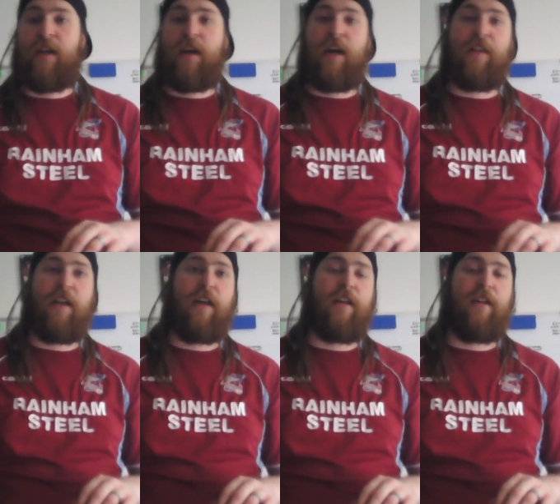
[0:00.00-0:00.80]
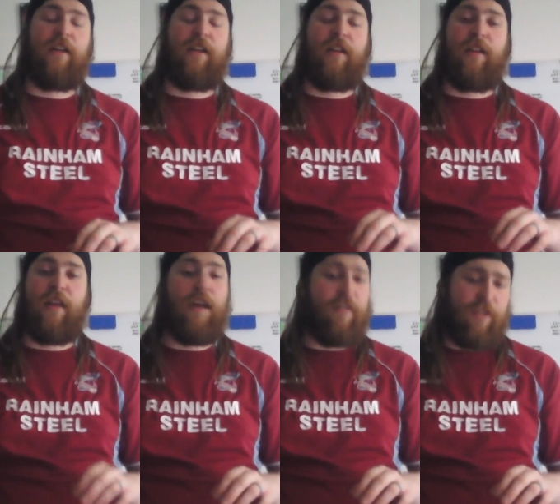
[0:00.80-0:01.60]
and then
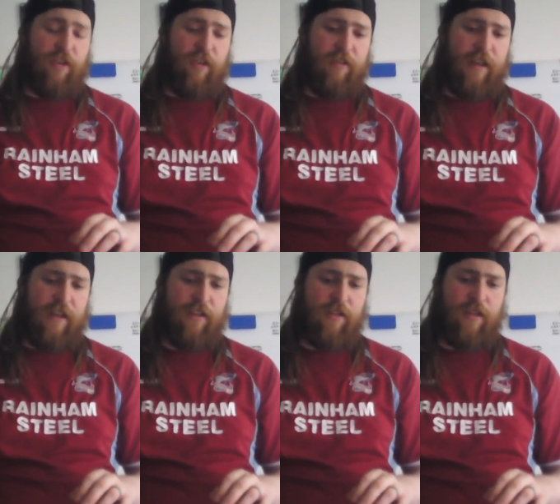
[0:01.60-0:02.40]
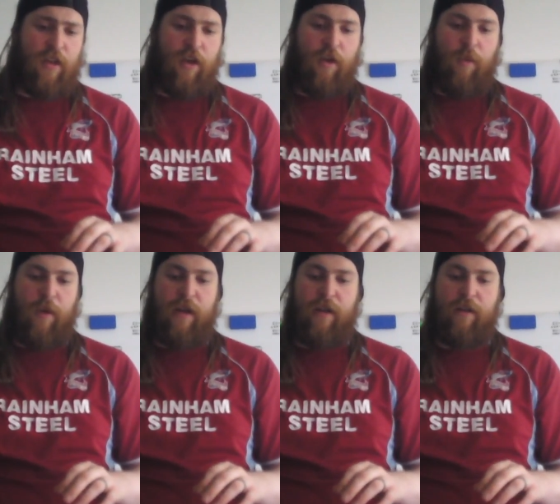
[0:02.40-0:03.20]
their story ends
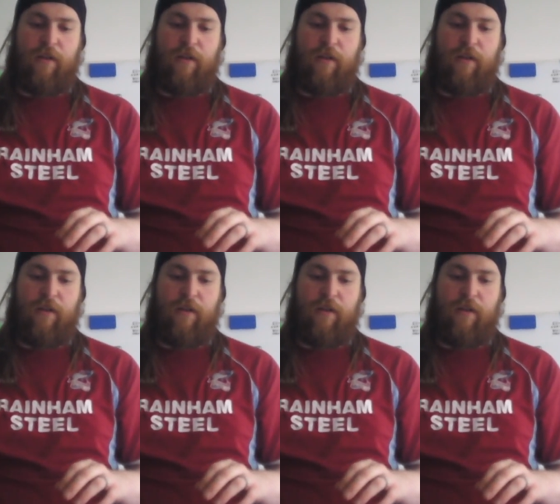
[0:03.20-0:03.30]
when